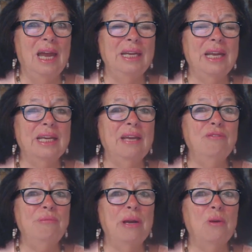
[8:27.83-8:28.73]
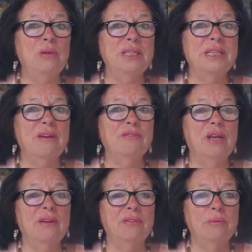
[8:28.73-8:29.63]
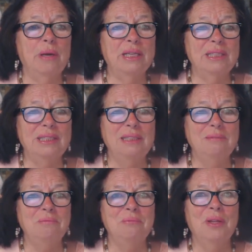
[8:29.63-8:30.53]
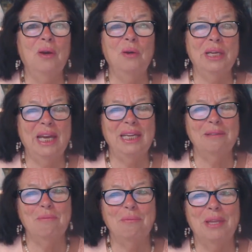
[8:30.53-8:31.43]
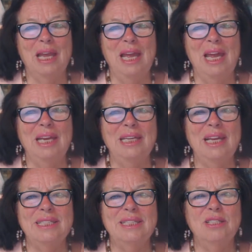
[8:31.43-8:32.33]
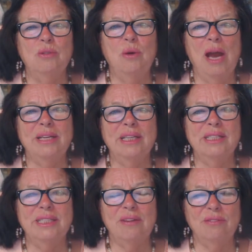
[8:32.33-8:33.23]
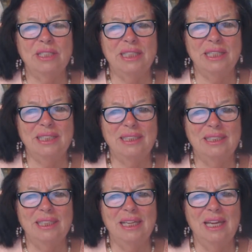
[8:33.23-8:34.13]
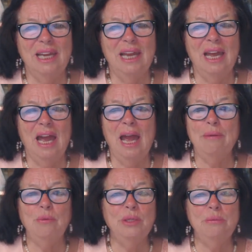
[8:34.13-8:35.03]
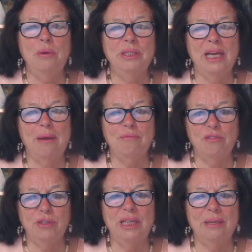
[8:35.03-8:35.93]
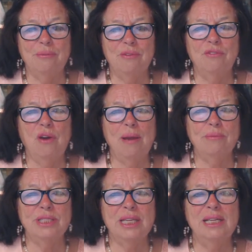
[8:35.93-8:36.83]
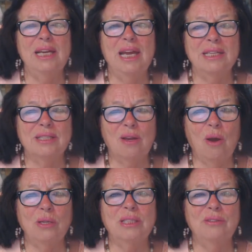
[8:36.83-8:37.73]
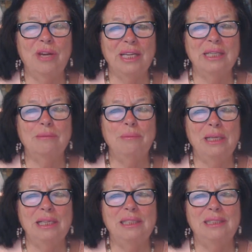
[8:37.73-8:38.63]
and I give my Holy Self to everyone. Okay, lesson 217. I'm not a body, I'm free, for I'm still as God created me.